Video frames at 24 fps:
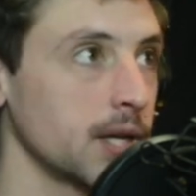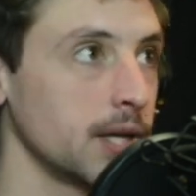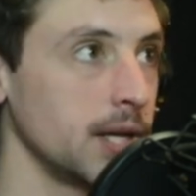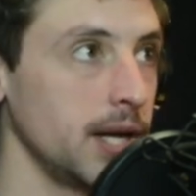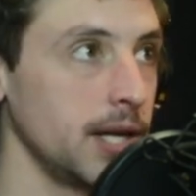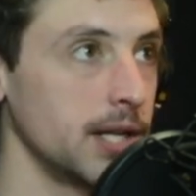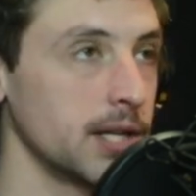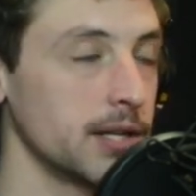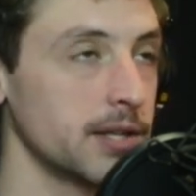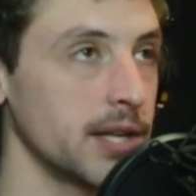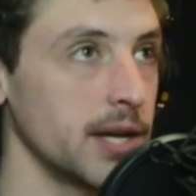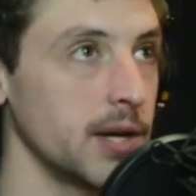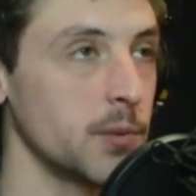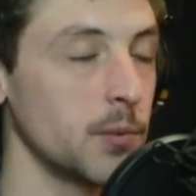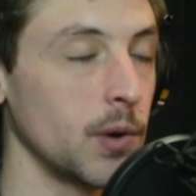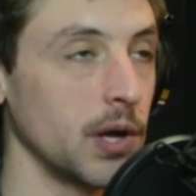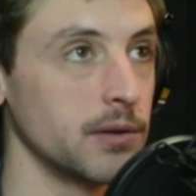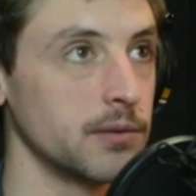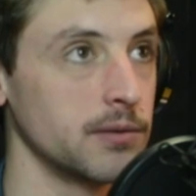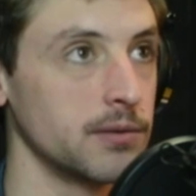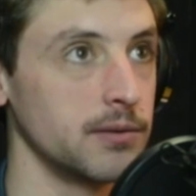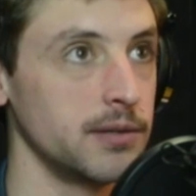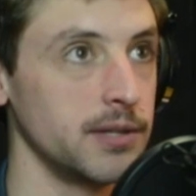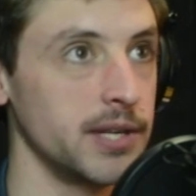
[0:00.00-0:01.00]
And think
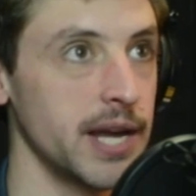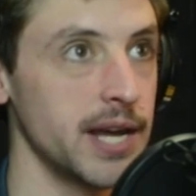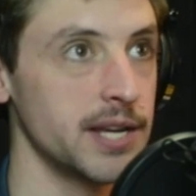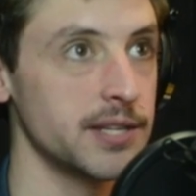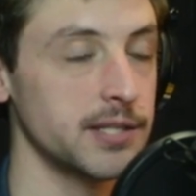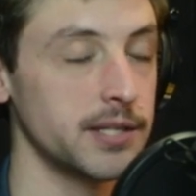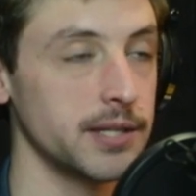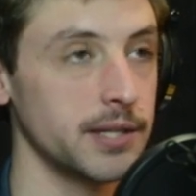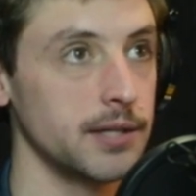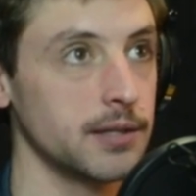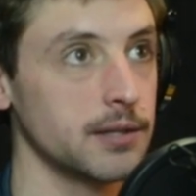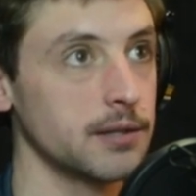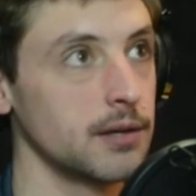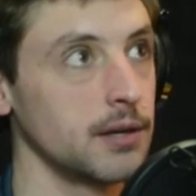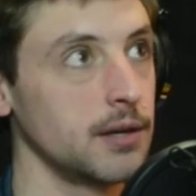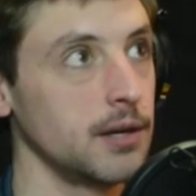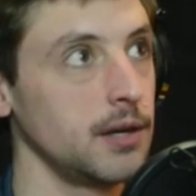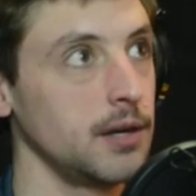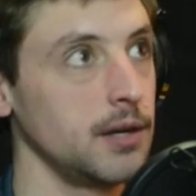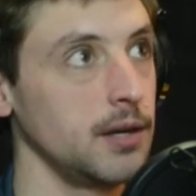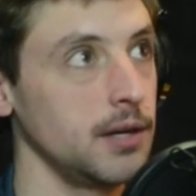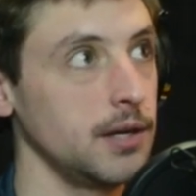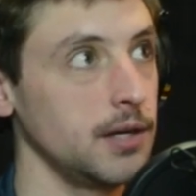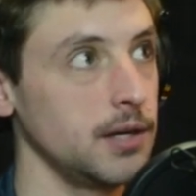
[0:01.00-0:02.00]
about Desi,
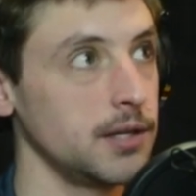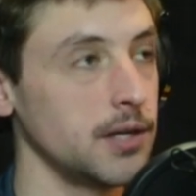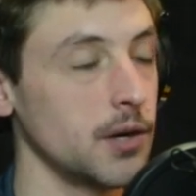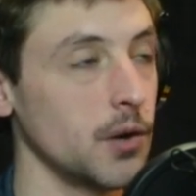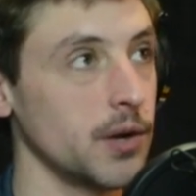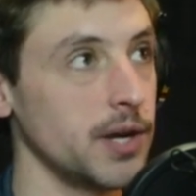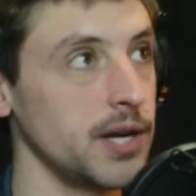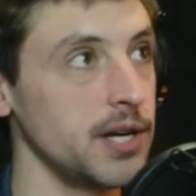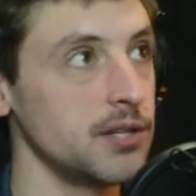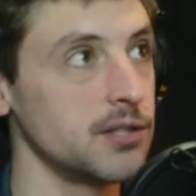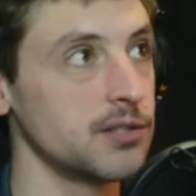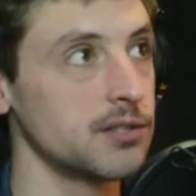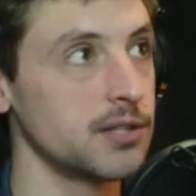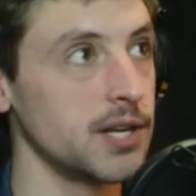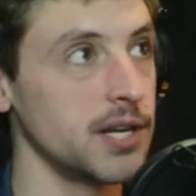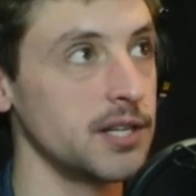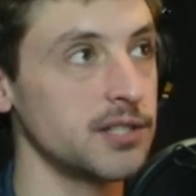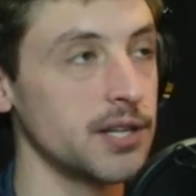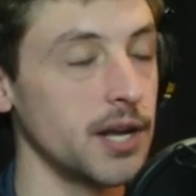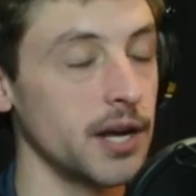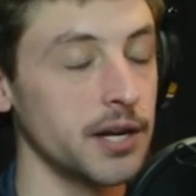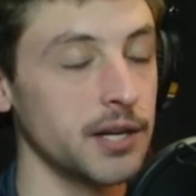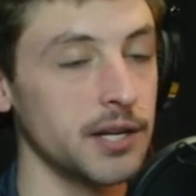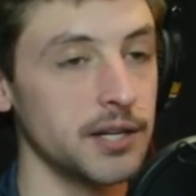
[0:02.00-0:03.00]
you know, he's
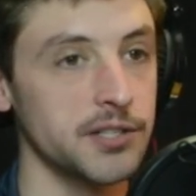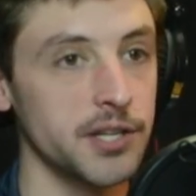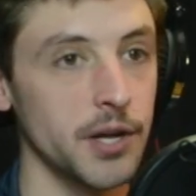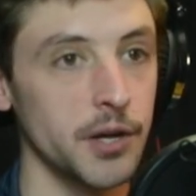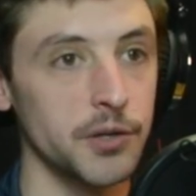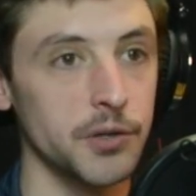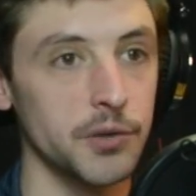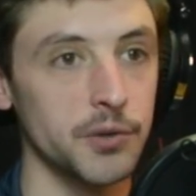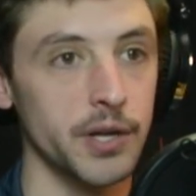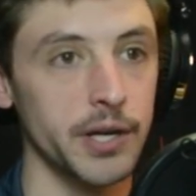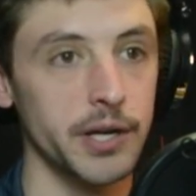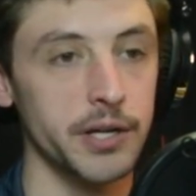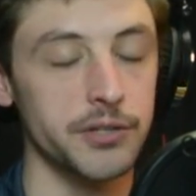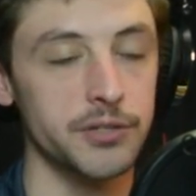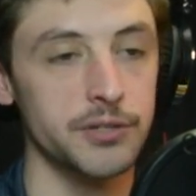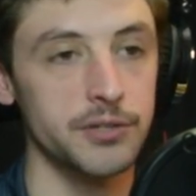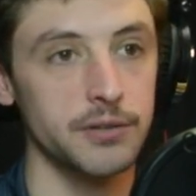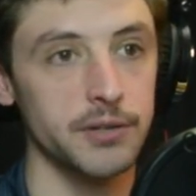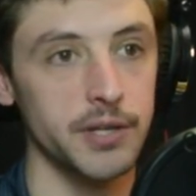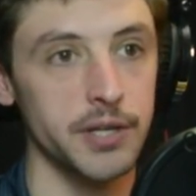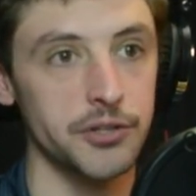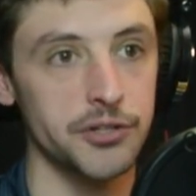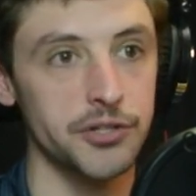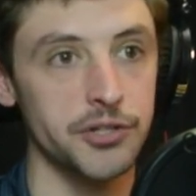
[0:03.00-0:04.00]
not going to tell you that
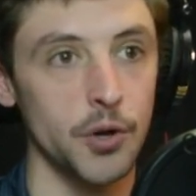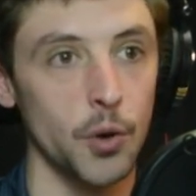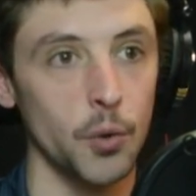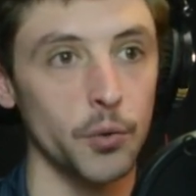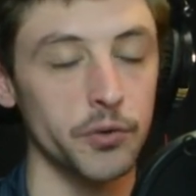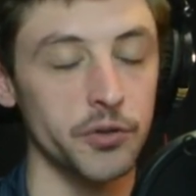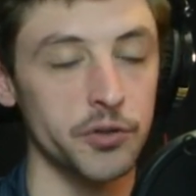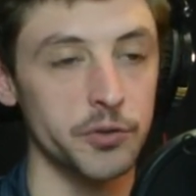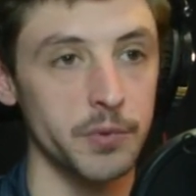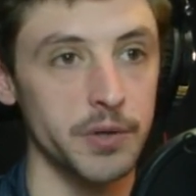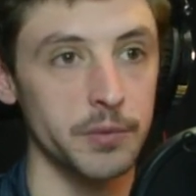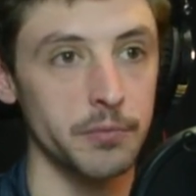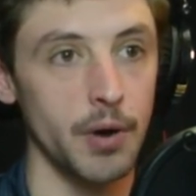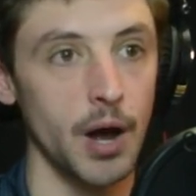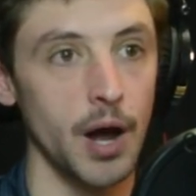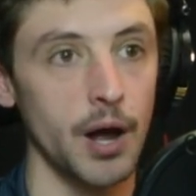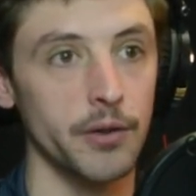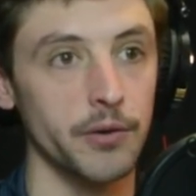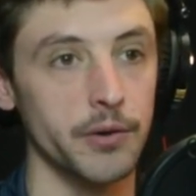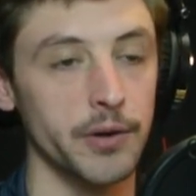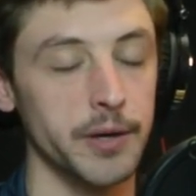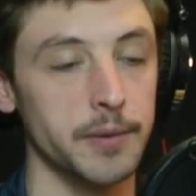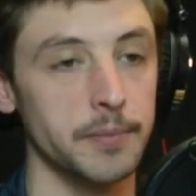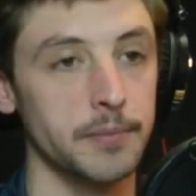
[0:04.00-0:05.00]
his shoulder's been
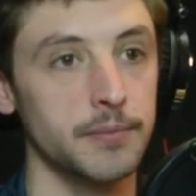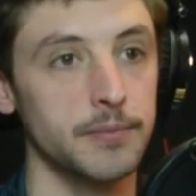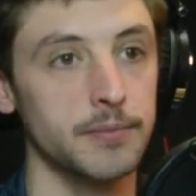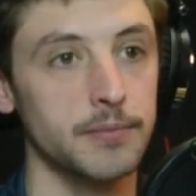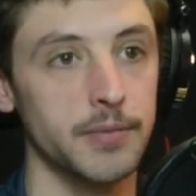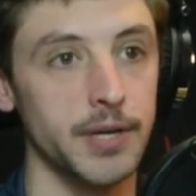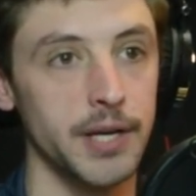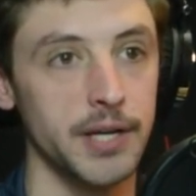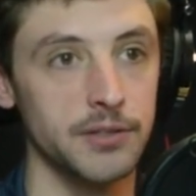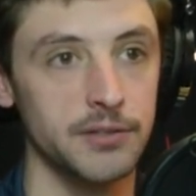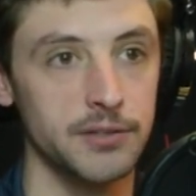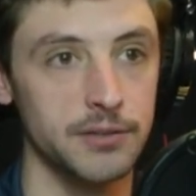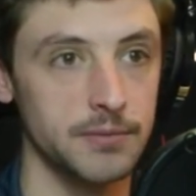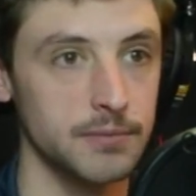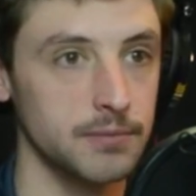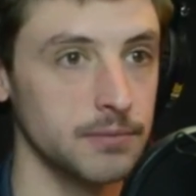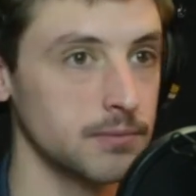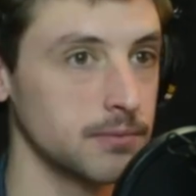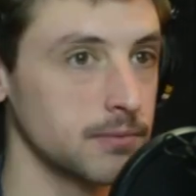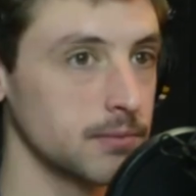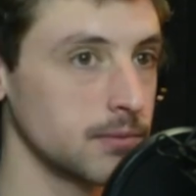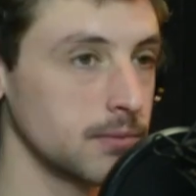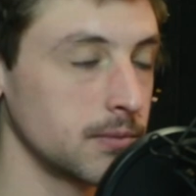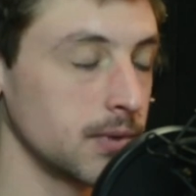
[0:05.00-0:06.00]
bothering him.
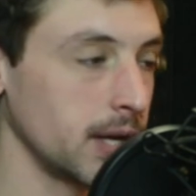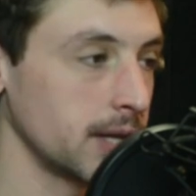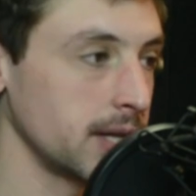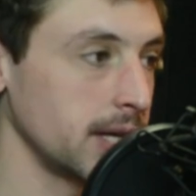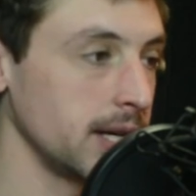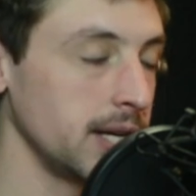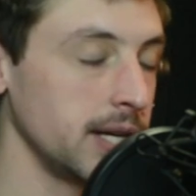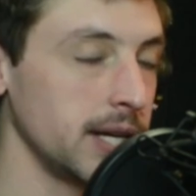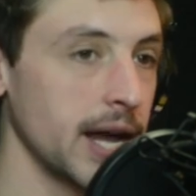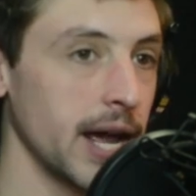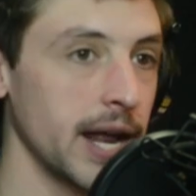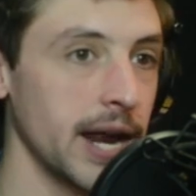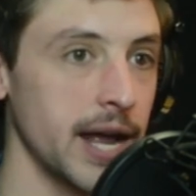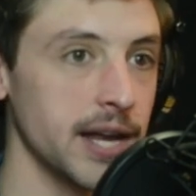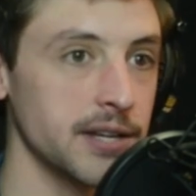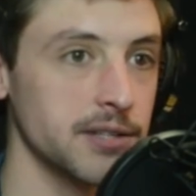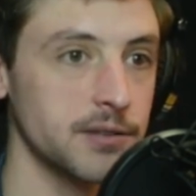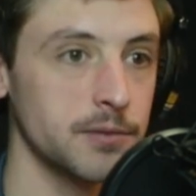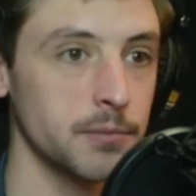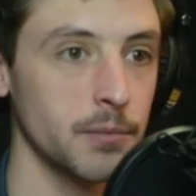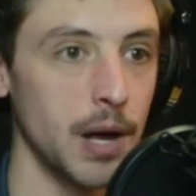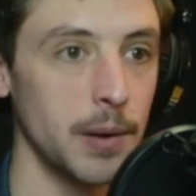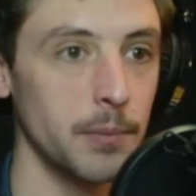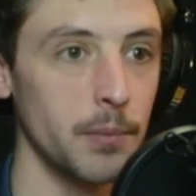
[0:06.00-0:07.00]
I think he got
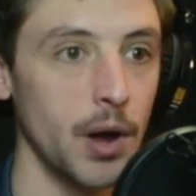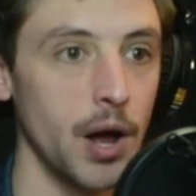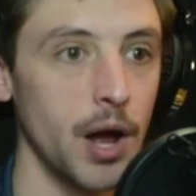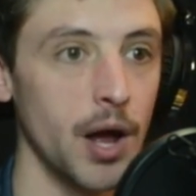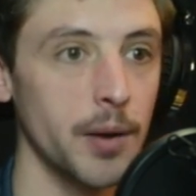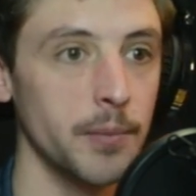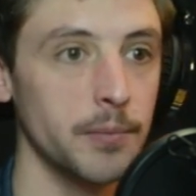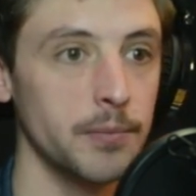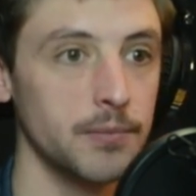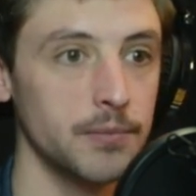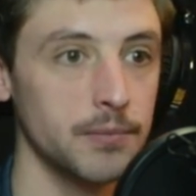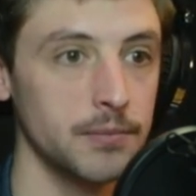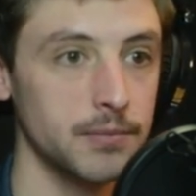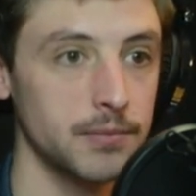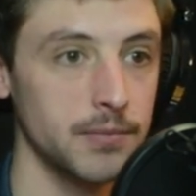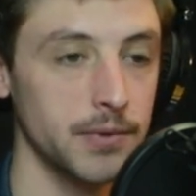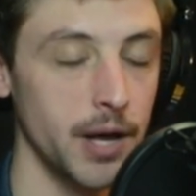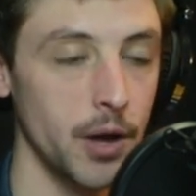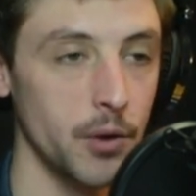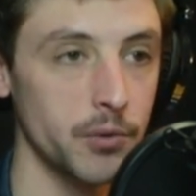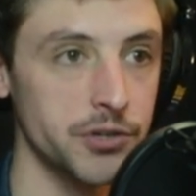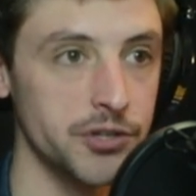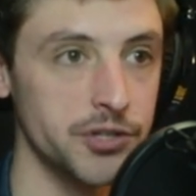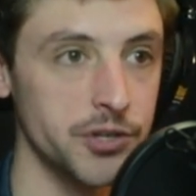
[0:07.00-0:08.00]
asked by Bob
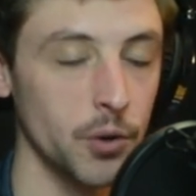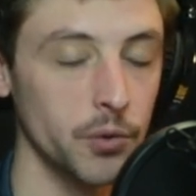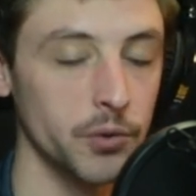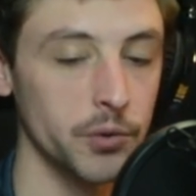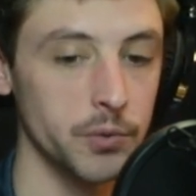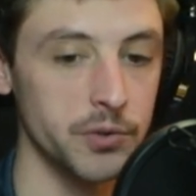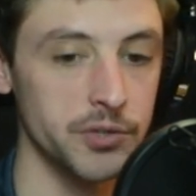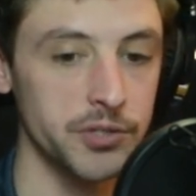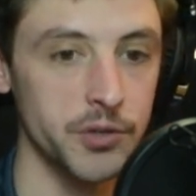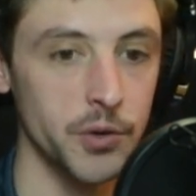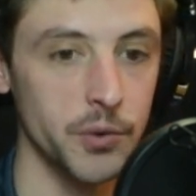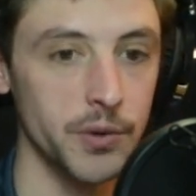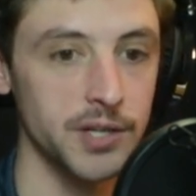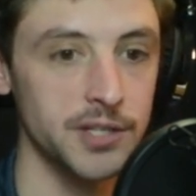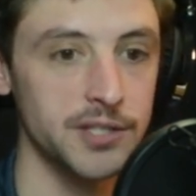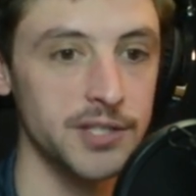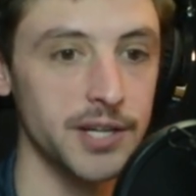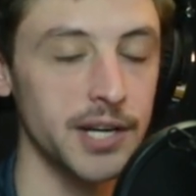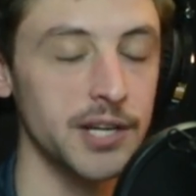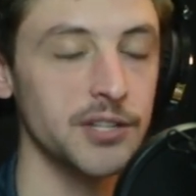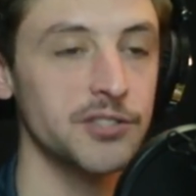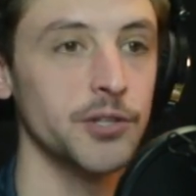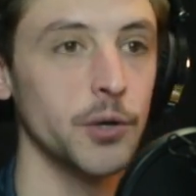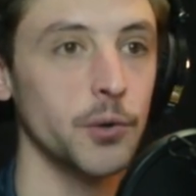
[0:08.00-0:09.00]
how his shoulder was doing. He
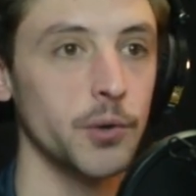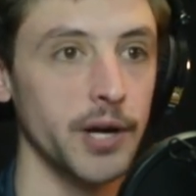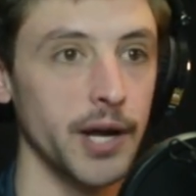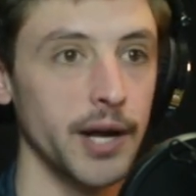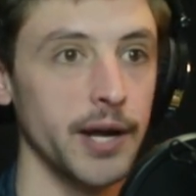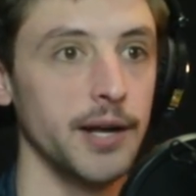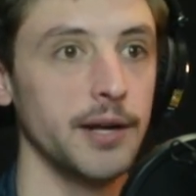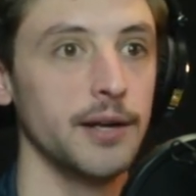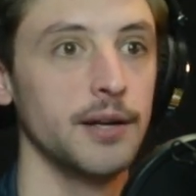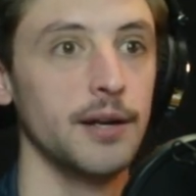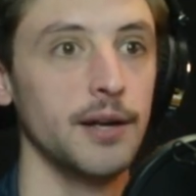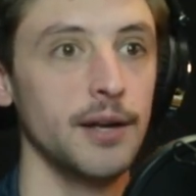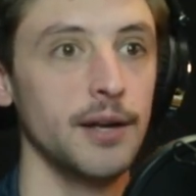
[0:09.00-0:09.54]
said it's okay.